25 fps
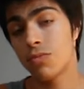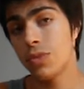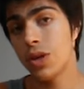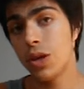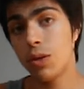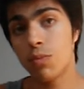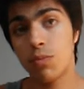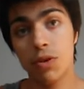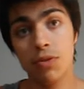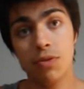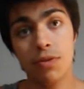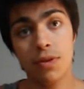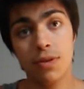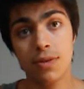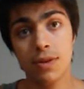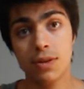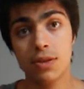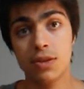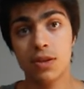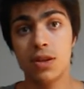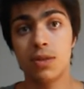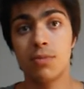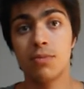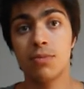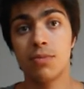my favorite
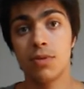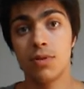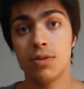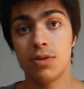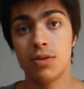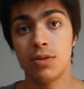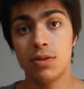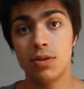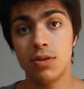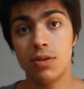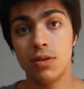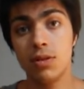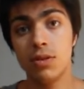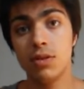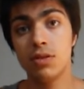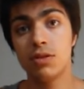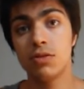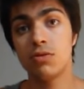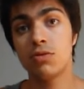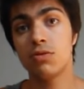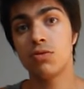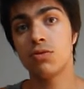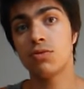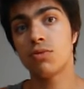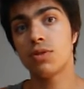time
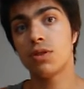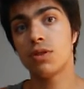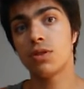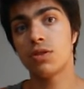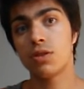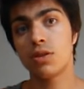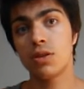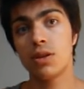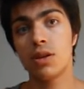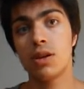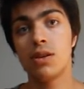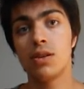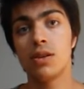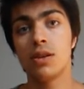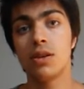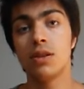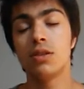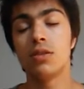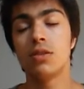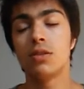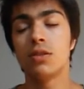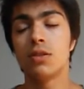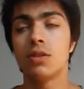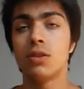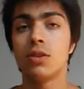is to stretch at
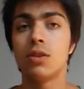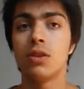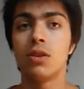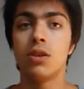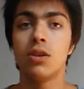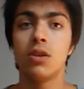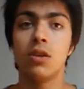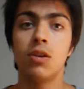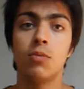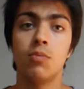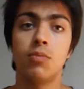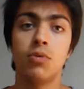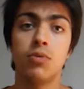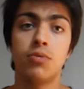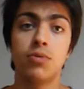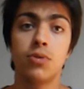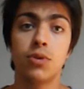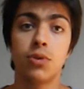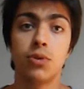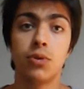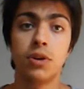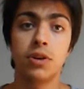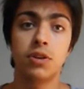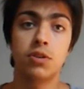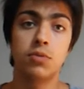night before
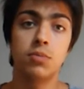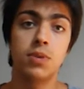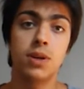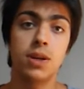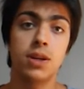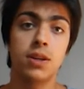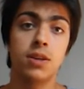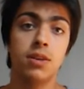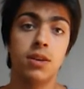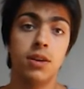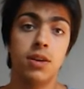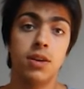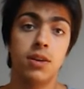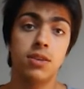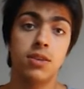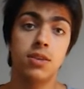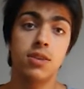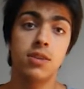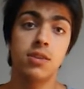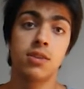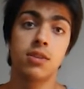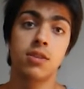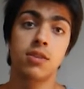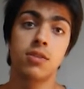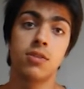going to bed.
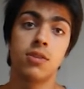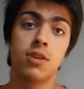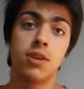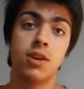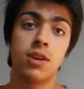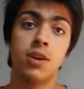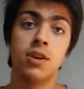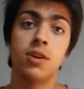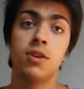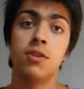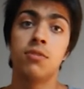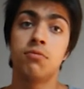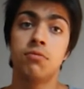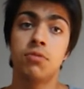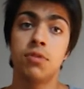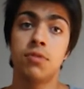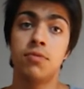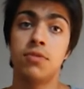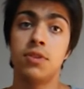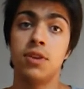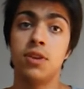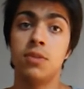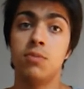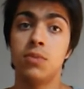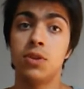Take
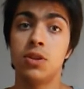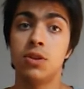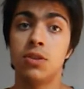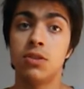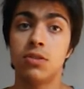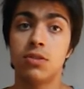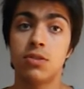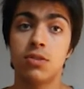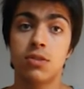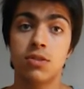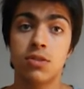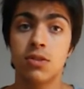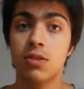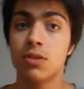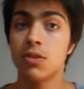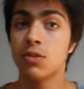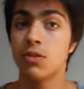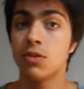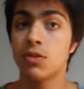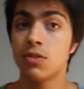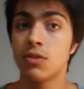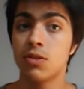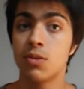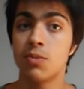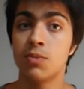15 minutes,
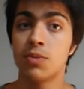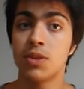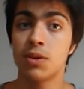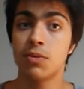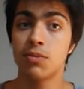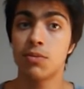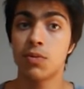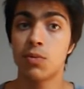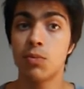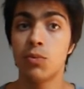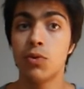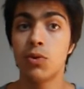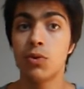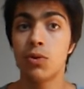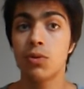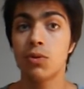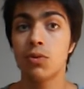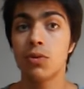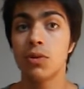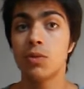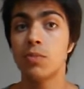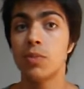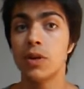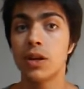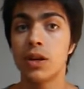sometimes more,
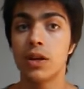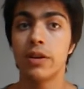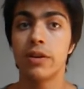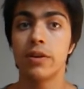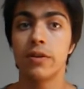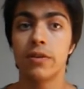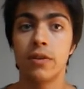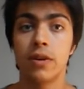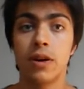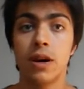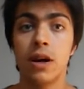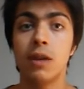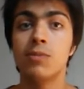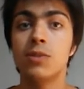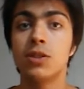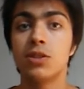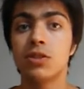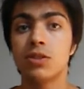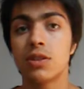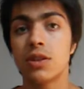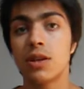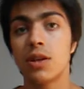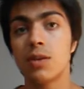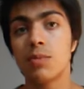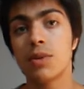depending on how
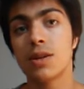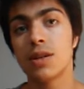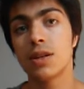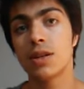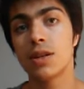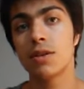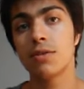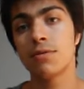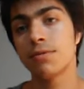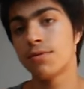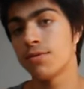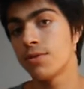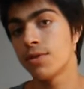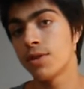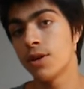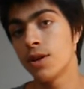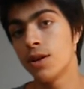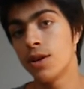much time I have